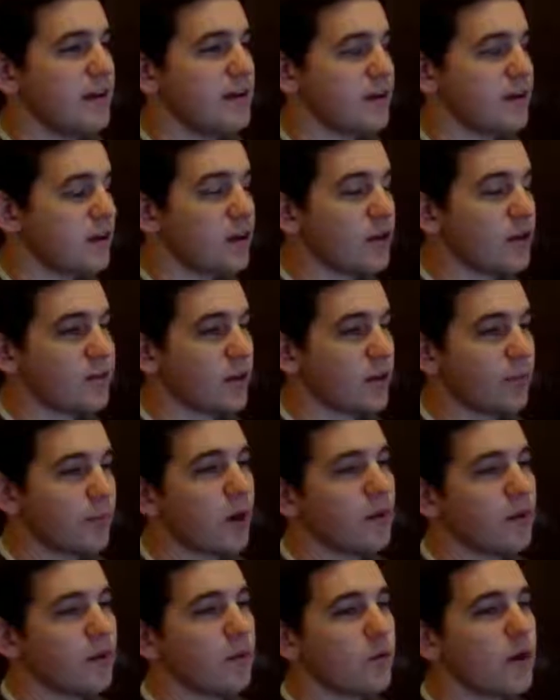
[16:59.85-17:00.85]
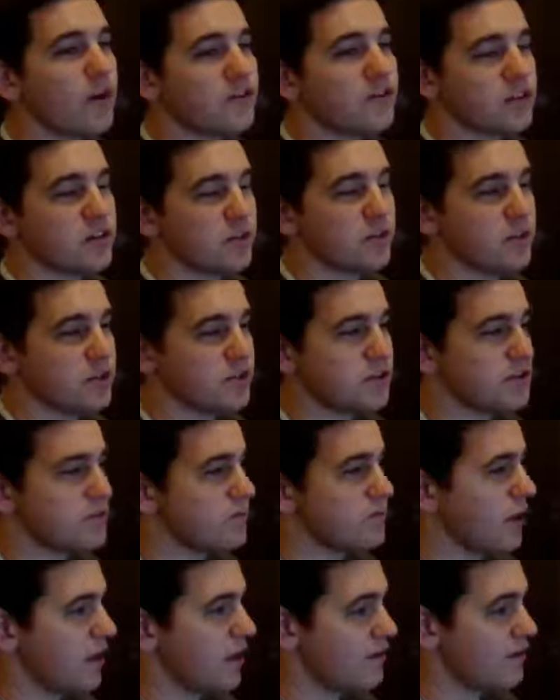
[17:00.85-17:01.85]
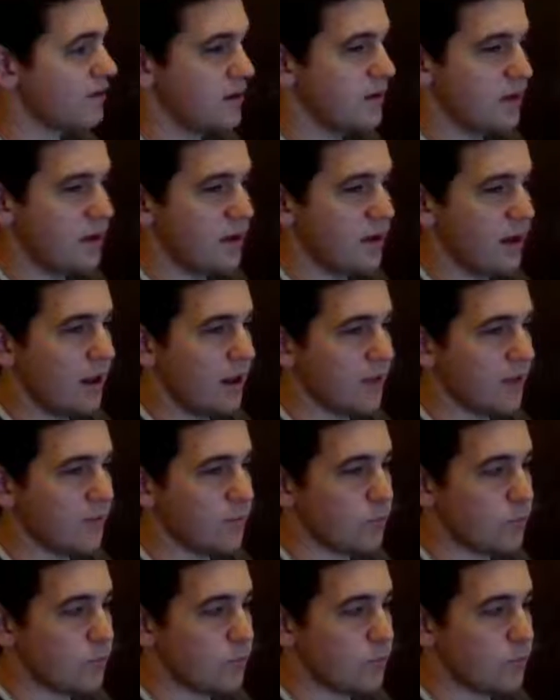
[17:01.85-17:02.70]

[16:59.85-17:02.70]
is? I know that's not part of the question, but Spence, like,